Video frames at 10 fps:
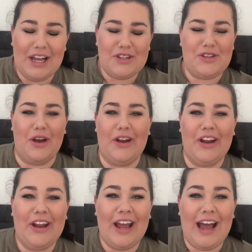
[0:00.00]

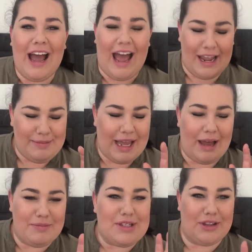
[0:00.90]
So Amy
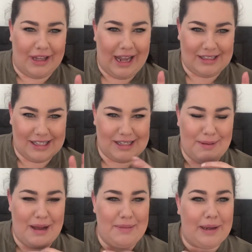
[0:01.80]
absolutely hates this
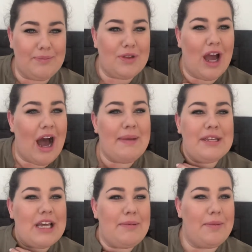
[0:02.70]
about me. I'm the
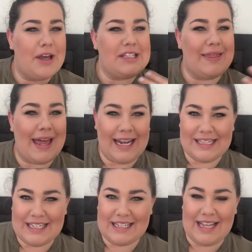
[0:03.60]
type of person that
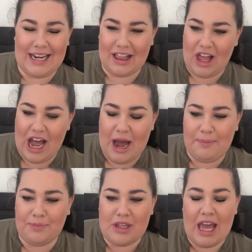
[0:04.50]
needs to set an alarm